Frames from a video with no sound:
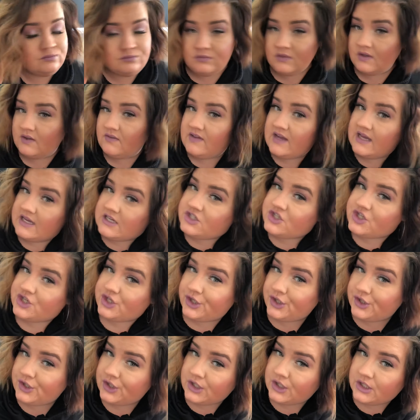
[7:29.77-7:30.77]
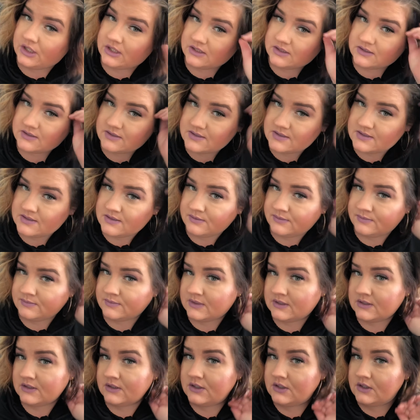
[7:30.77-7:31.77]
You got your curls.
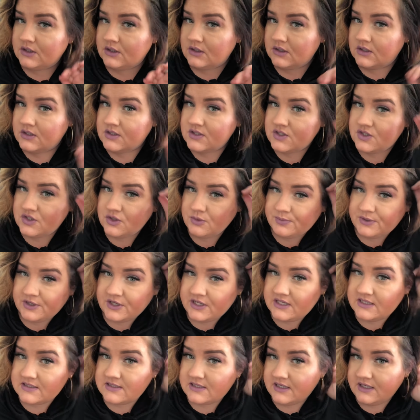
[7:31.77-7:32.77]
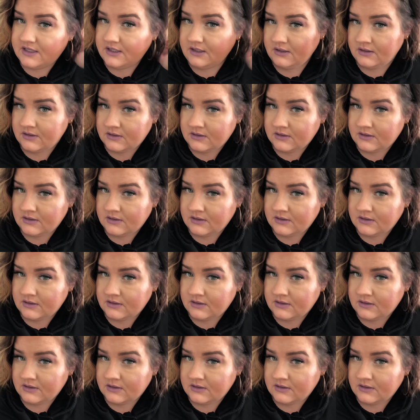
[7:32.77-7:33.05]
Super easy.